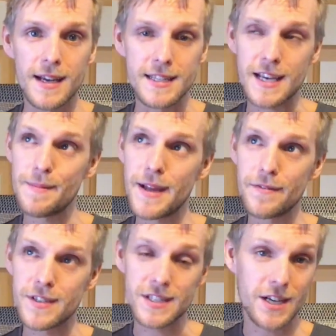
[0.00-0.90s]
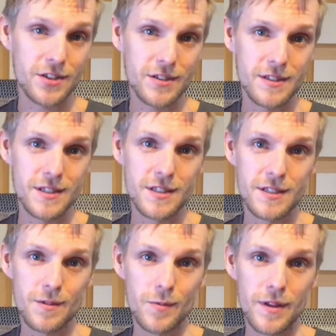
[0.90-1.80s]
It's come out of
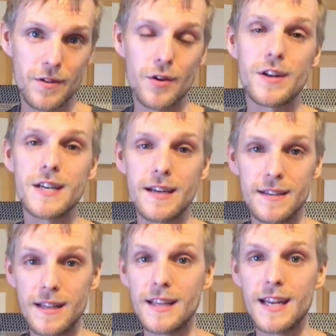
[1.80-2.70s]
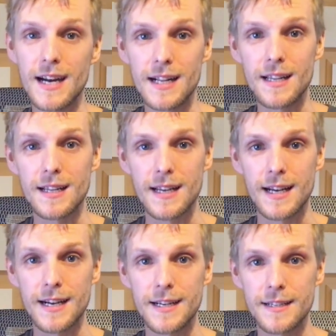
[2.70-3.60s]
discussions with Jonathan
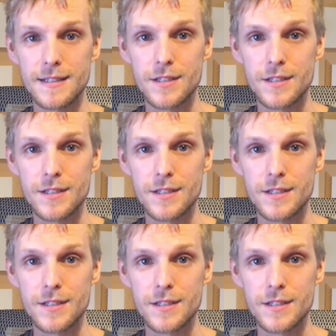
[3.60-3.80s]
Liljedahl.